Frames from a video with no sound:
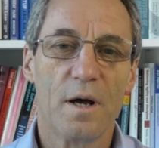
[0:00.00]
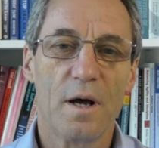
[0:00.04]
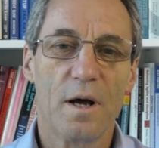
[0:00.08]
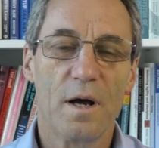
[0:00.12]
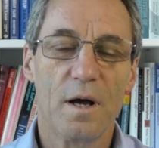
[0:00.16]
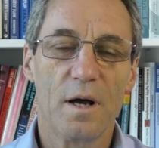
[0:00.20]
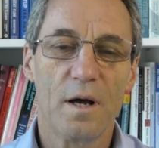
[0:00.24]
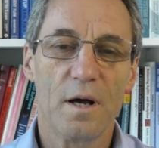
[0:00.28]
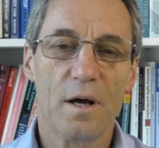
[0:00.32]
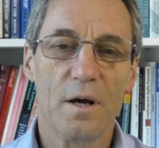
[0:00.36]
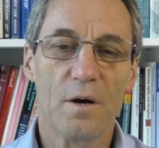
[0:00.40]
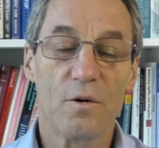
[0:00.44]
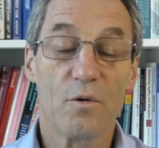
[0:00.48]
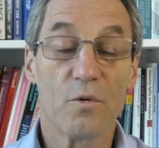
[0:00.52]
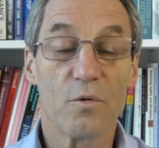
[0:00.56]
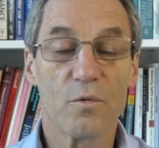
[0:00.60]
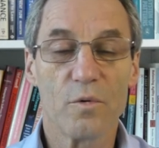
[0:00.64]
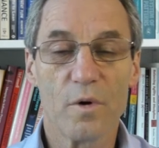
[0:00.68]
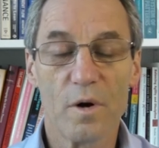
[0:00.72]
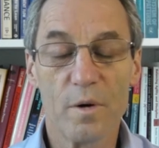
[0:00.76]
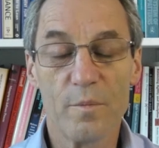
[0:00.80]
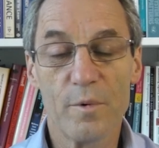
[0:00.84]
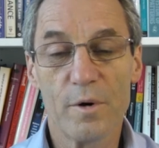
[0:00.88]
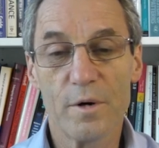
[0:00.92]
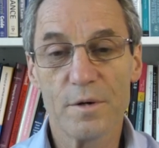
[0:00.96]
or
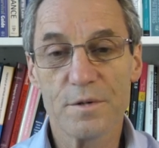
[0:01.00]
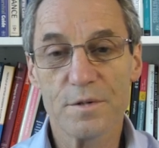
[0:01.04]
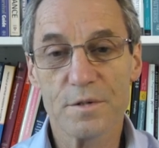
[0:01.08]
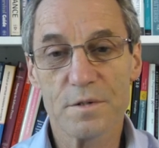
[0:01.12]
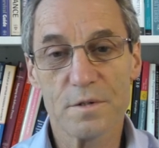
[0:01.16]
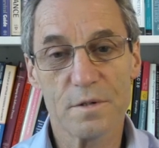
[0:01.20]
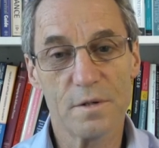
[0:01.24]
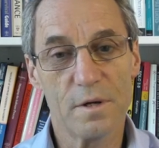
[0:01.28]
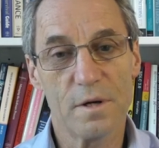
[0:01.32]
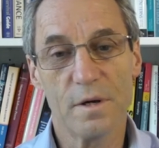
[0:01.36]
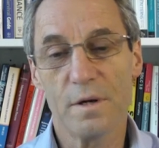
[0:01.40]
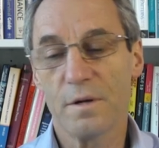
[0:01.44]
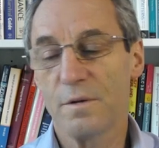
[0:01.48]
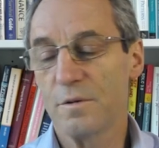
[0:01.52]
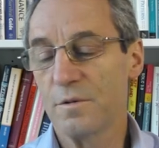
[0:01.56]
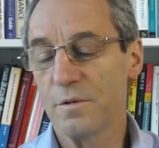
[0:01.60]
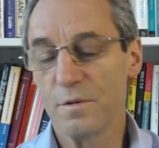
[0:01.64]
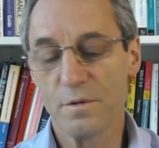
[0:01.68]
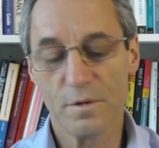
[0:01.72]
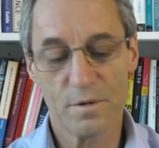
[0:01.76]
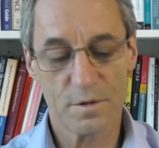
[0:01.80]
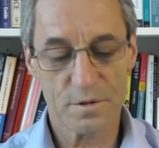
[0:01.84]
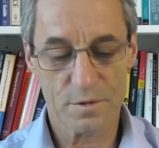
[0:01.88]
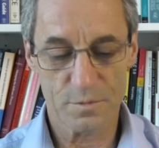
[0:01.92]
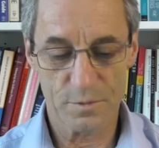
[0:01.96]
robots, and who
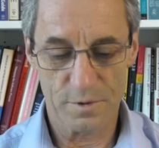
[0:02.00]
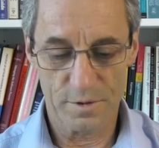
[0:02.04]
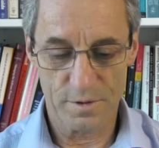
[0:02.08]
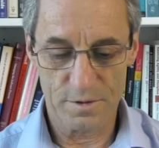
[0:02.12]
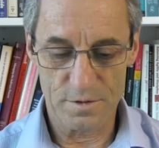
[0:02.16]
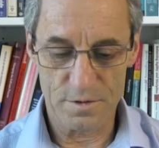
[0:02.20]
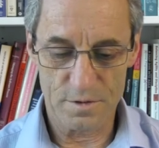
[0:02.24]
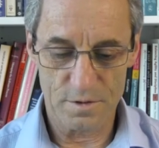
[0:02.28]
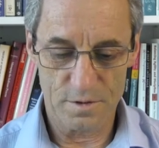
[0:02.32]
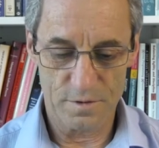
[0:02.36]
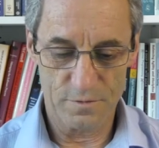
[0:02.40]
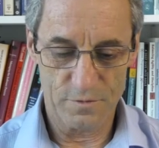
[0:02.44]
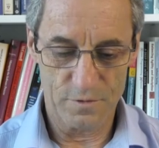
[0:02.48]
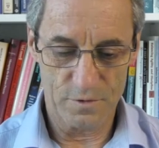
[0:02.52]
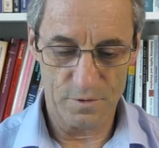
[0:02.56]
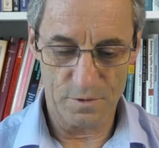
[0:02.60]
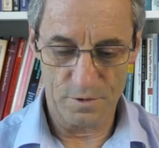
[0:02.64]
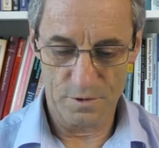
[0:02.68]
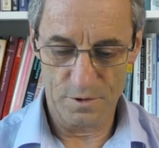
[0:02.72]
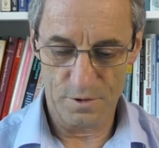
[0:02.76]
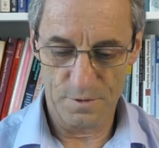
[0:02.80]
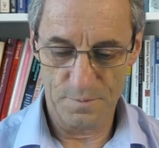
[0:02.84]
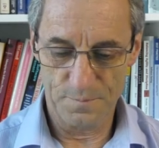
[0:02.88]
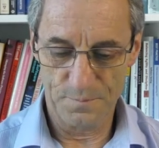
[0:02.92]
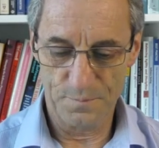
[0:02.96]
knows what else in the
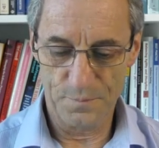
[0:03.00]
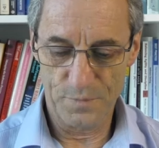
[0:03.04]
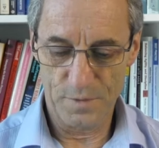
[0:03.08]
future.